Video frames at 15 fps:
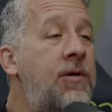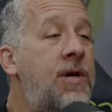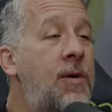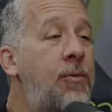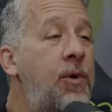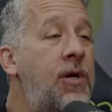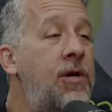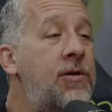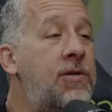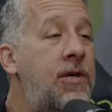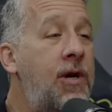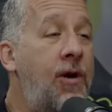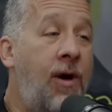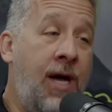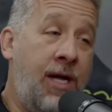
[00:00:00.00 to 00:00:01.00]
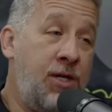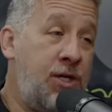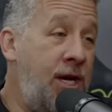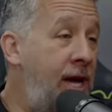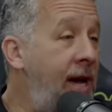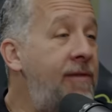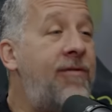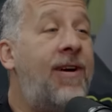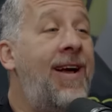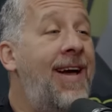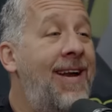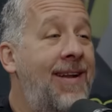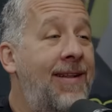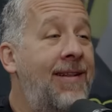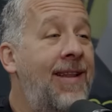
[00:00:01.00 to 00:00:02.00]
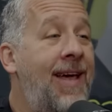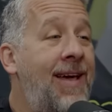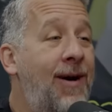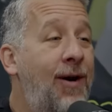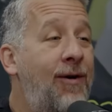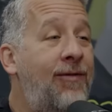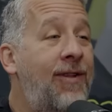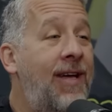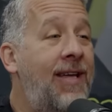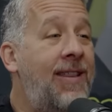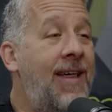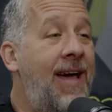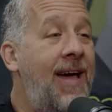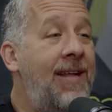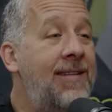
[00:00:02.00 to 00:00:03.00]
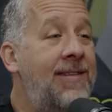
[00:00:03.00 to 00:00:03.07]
a couple years ago, had you ever had a layoff like that?